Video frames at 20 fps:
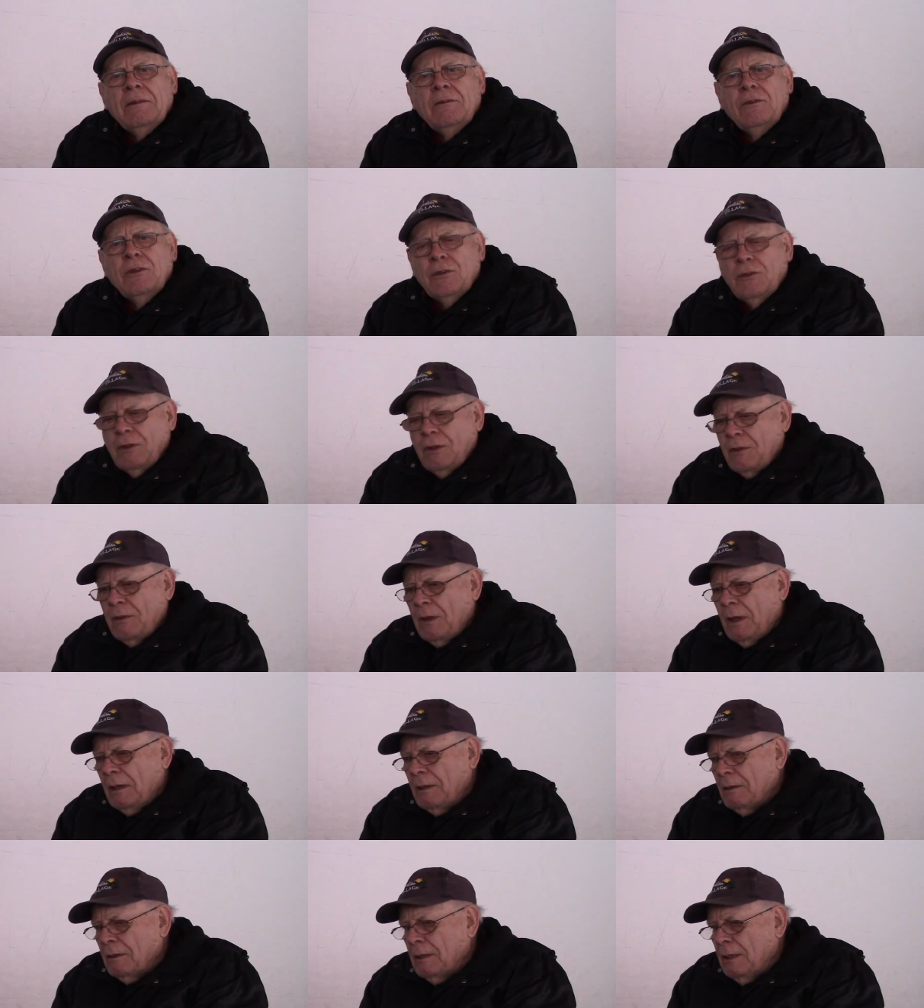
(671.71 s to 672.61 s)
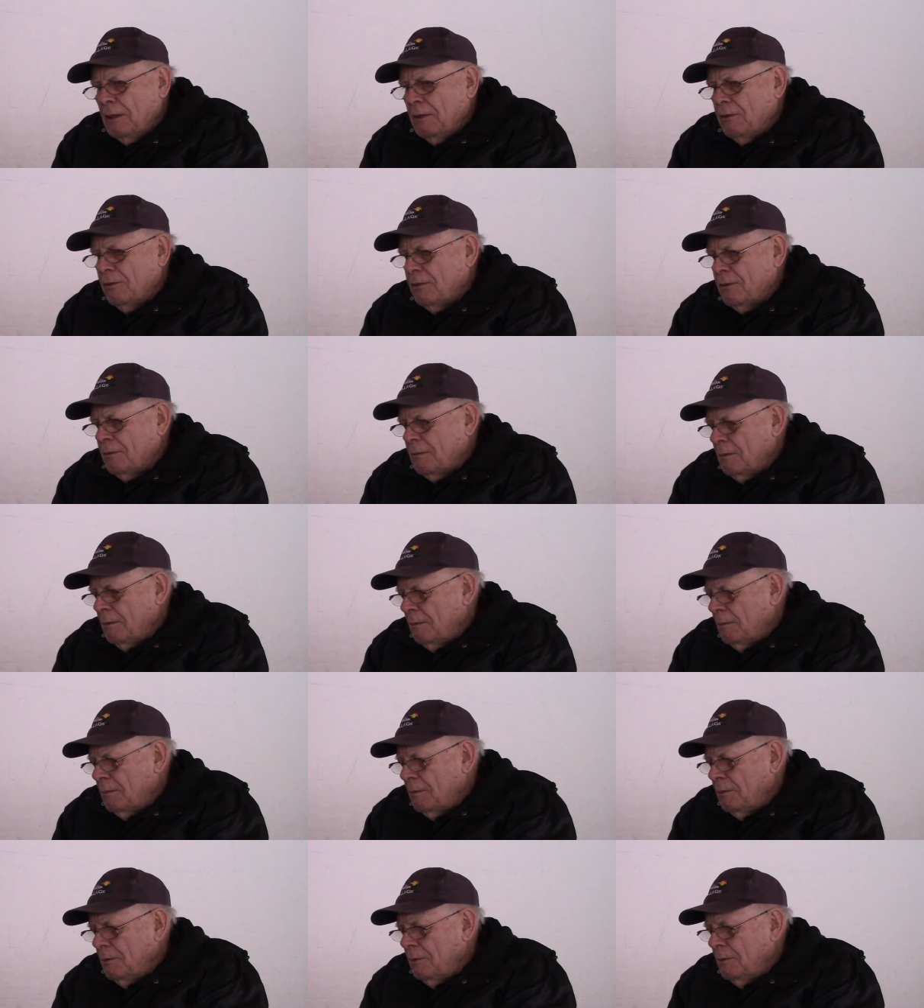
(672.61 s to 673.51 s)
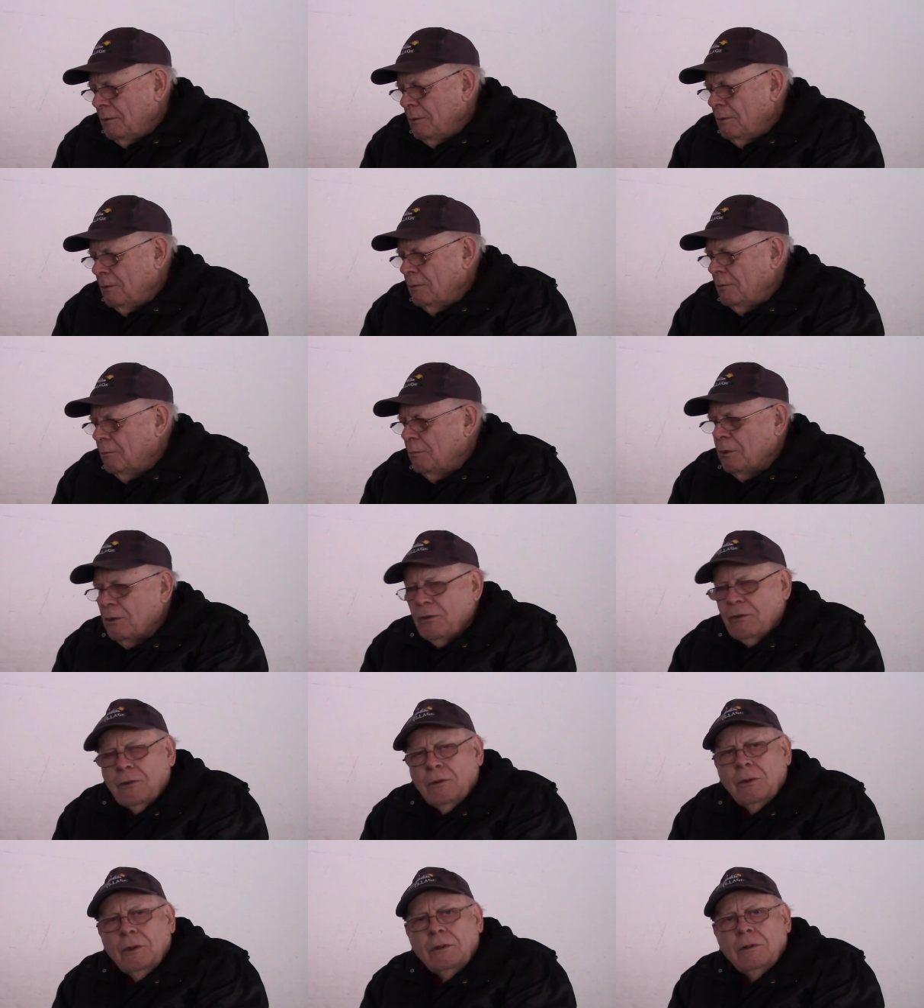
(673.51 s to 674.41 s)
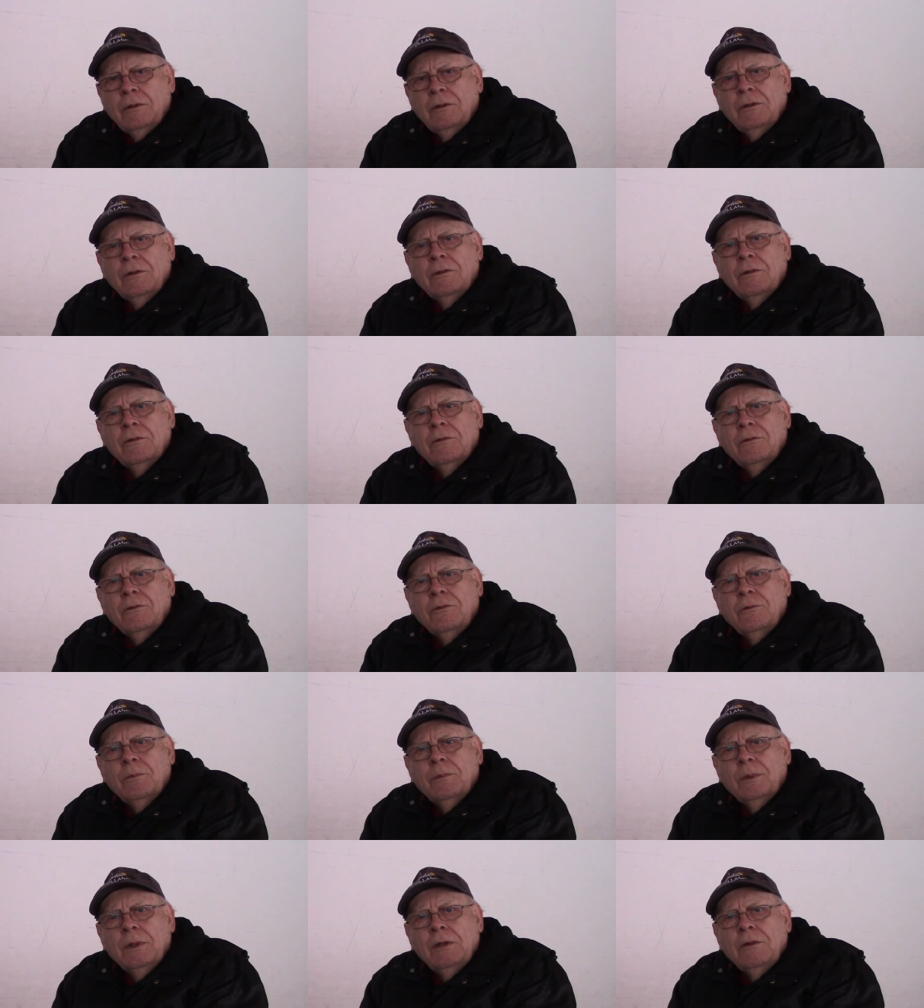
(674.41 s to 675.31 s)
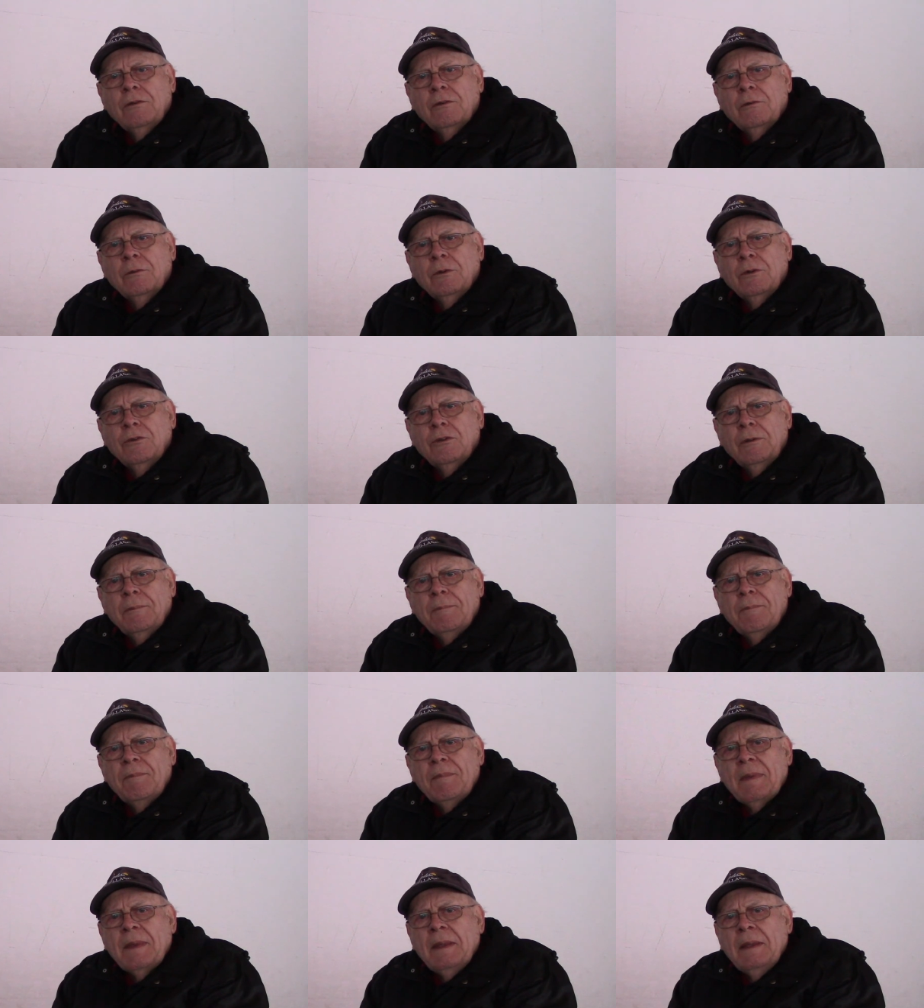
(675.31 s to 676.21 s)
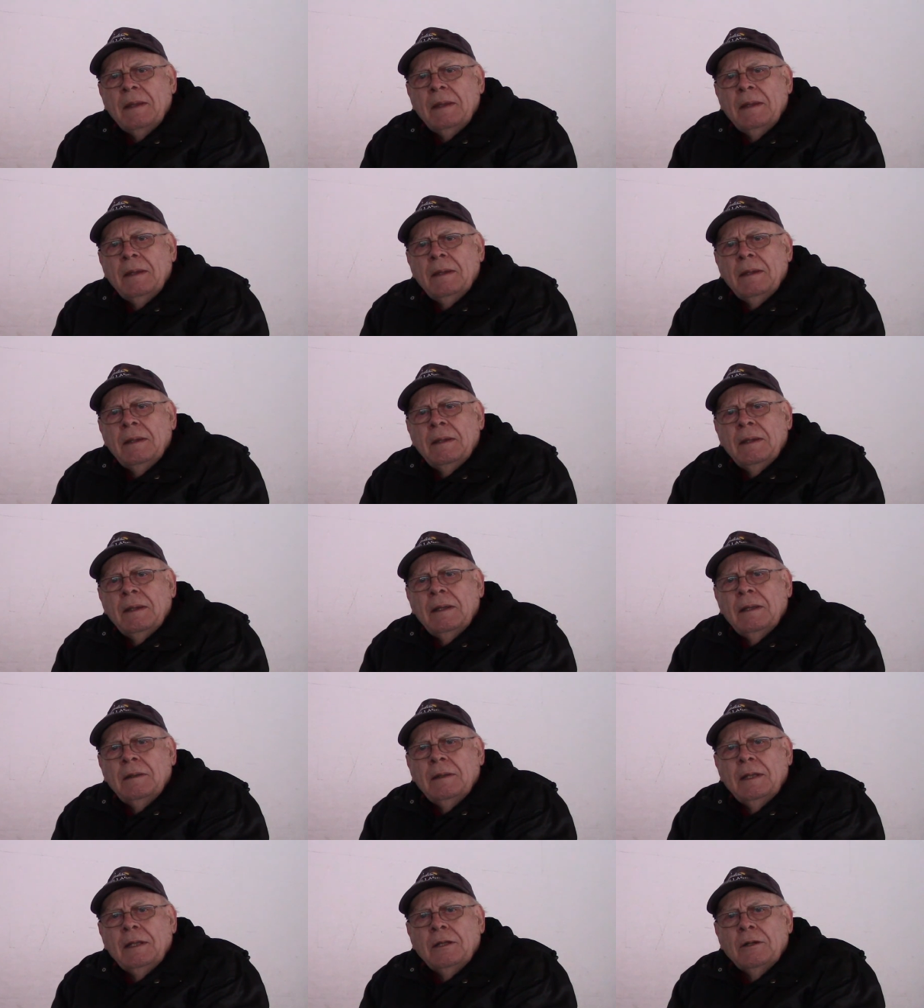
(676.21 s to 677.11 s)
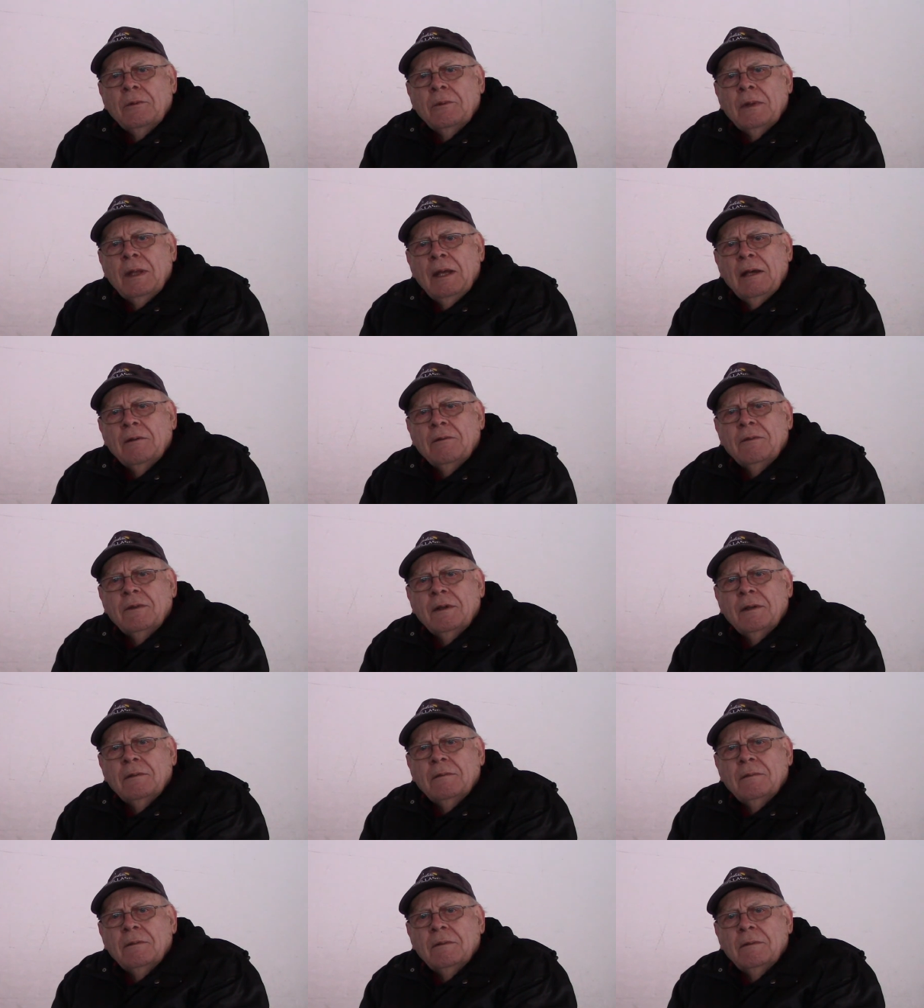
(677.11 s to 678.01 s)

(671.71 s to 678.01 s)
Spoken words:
Just a thought in case you miss going to your place of worship and they don't have a